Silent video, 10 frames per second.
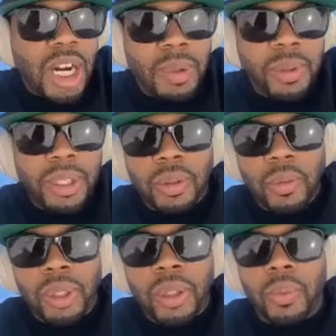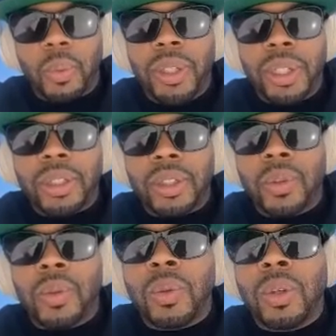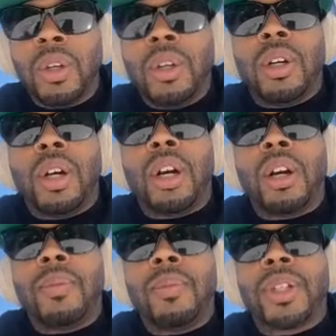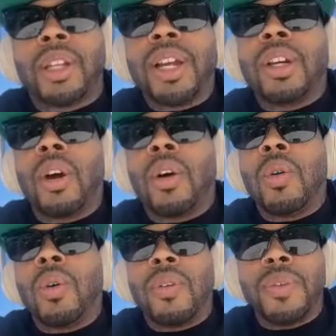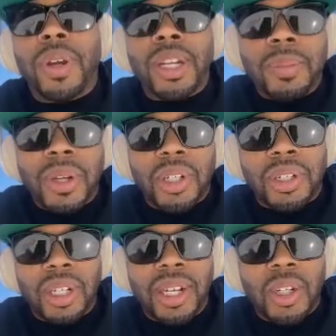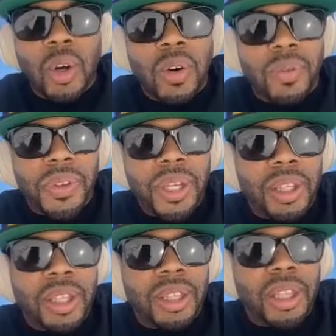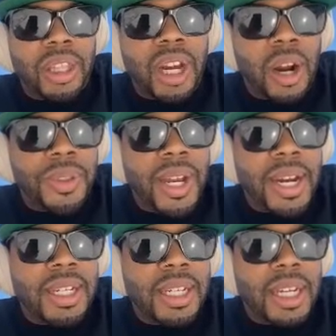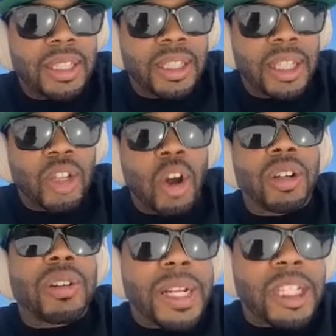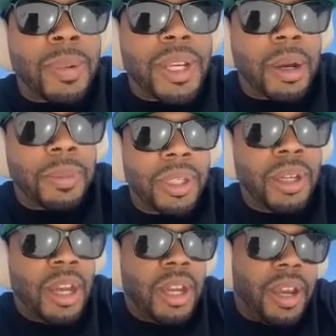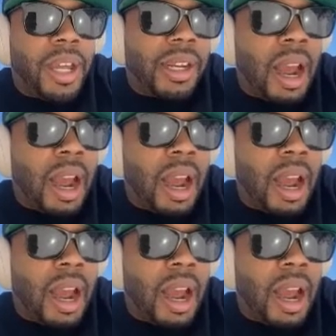got to be really willing to let go of your inhibitions, to let go of the thought of the idea that the song needs to be something, and